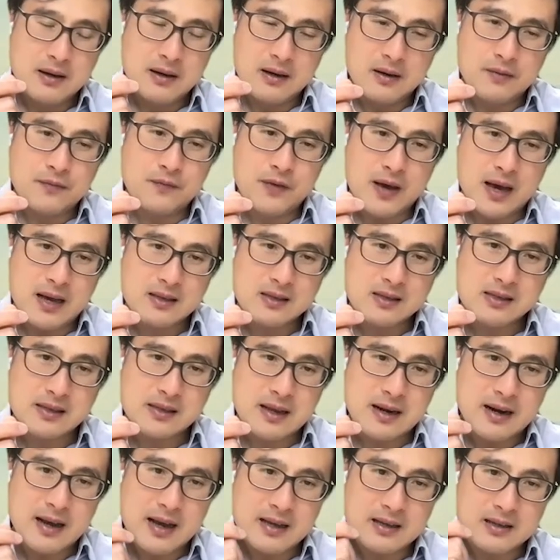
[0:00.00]

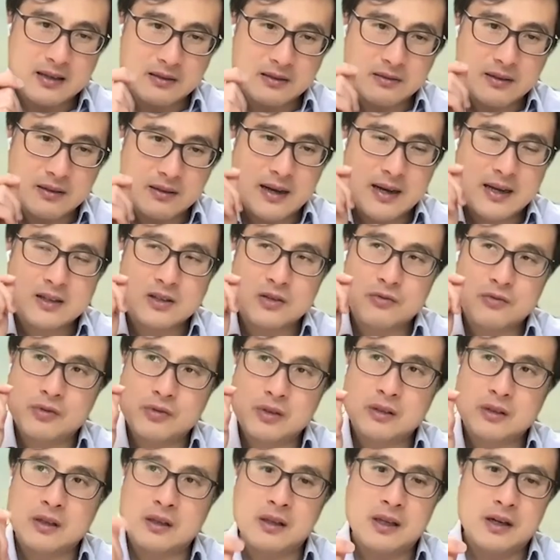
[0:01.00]
effects that I
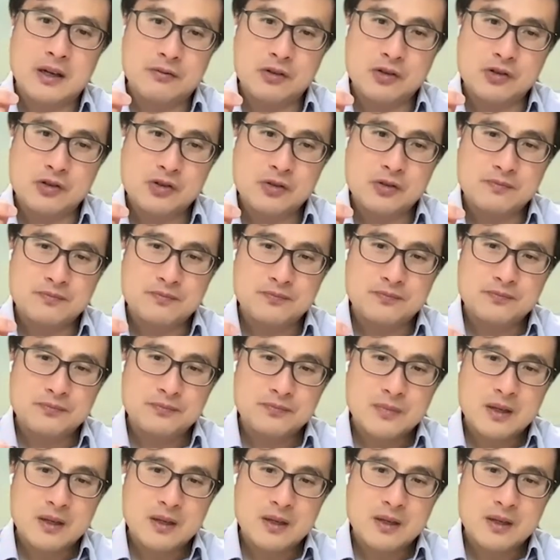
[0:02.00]
can really leverage?